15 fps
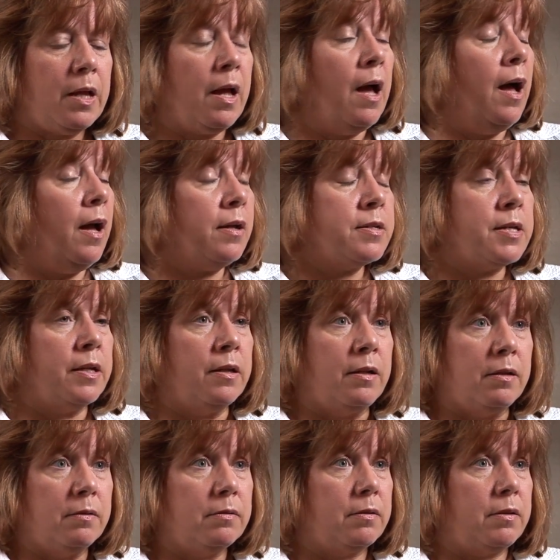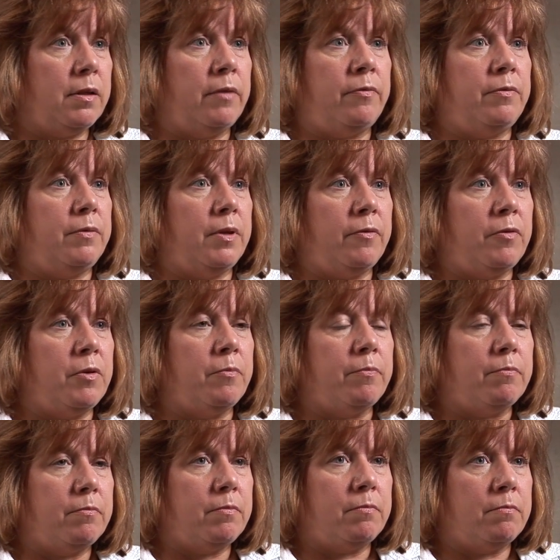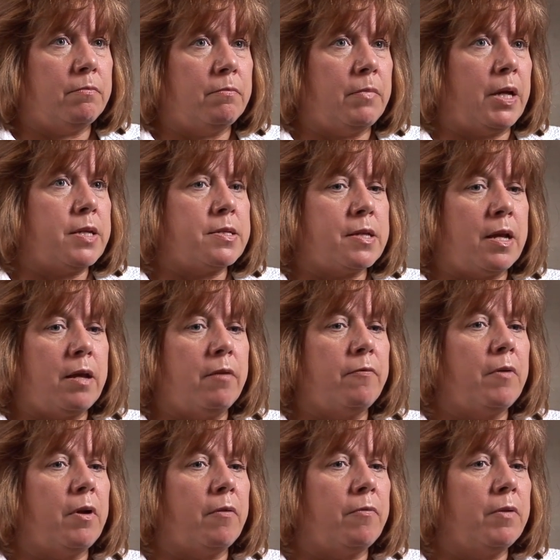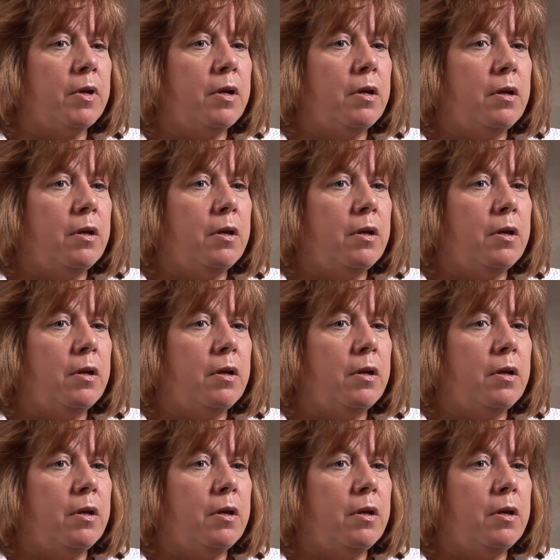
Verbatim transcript: cocktail, if, if you might say, of, of